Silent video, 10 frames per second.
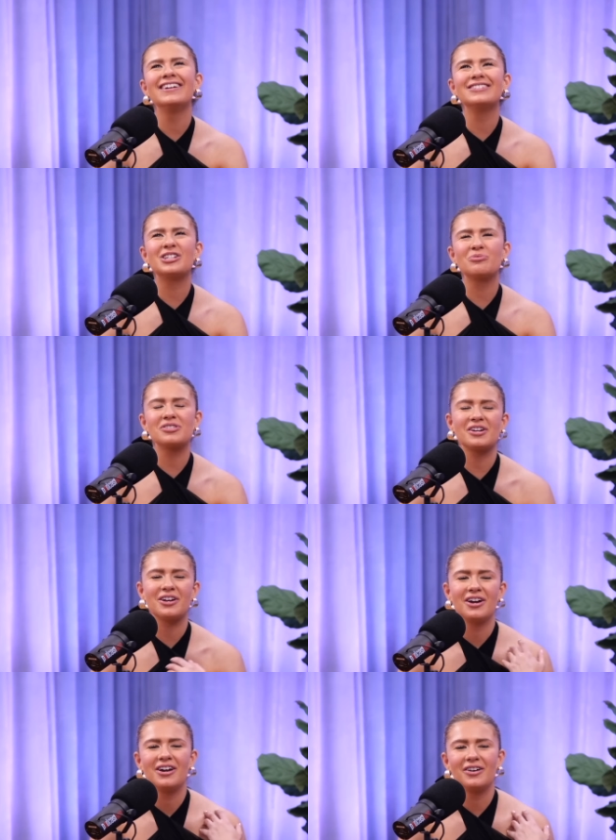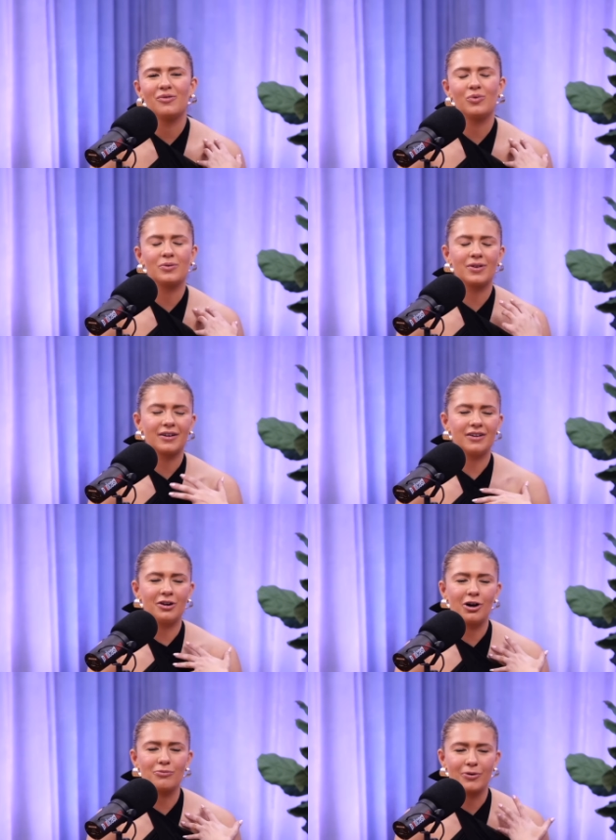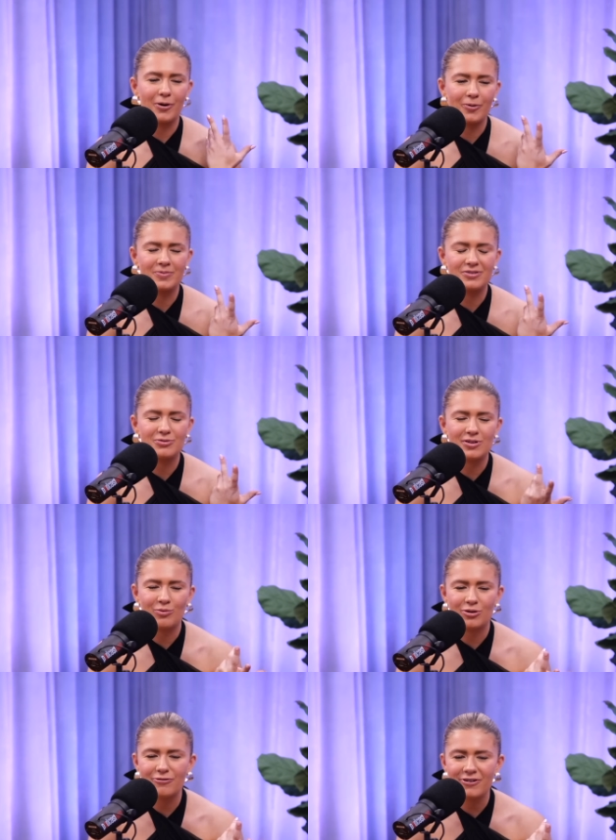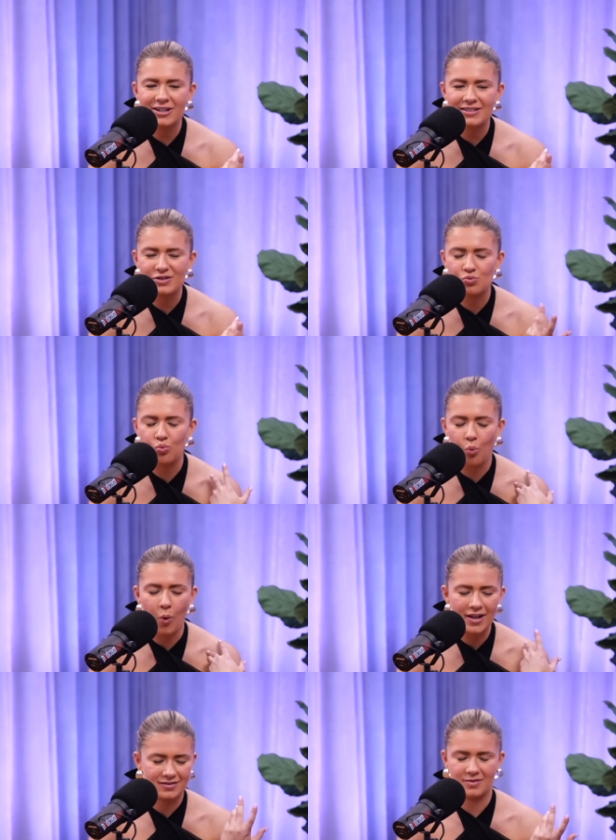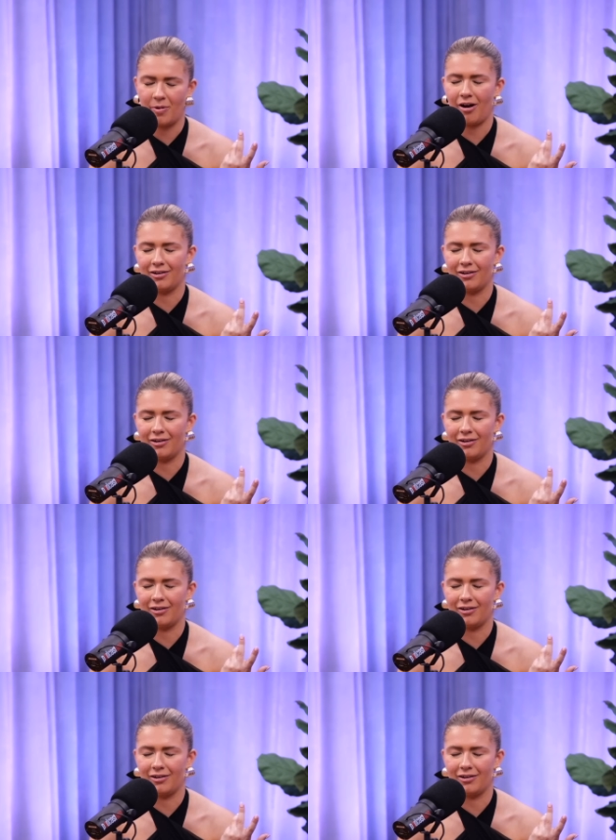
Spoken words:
she was like, we were like in our robes, and she was like, "What the fuck is this wet spot?"